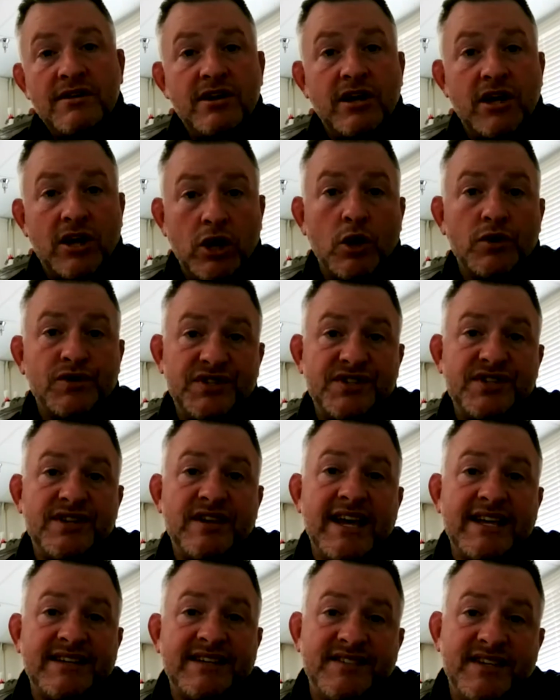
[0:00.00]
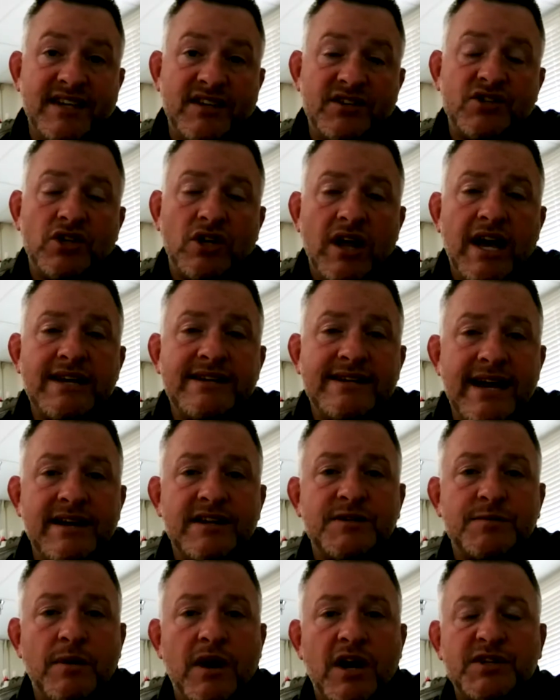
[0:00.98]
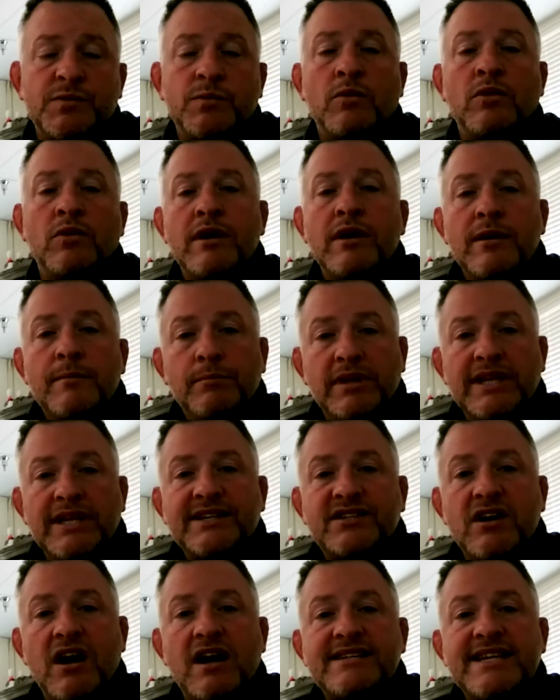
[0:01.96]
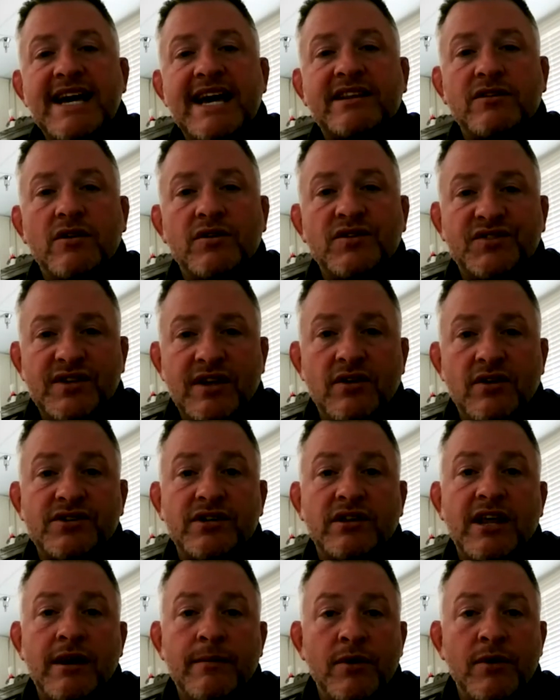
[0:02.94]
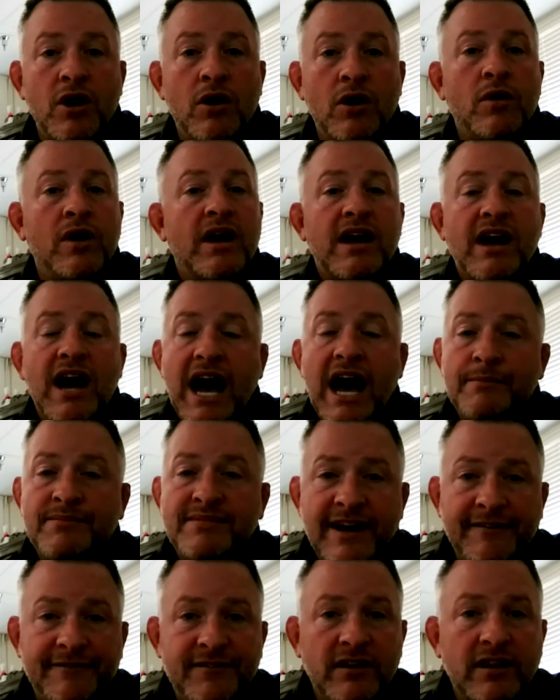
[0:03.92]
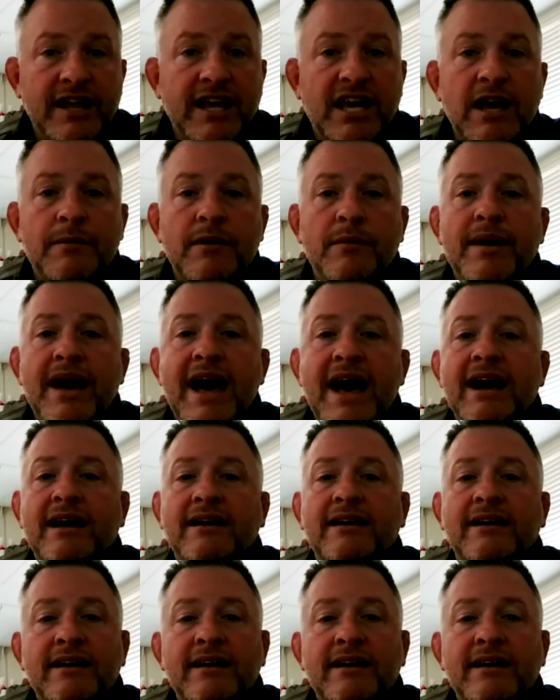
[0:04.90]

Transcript: closest to that 6 July date as possible. Please contact those centers and let them know, I'm definitely coming back.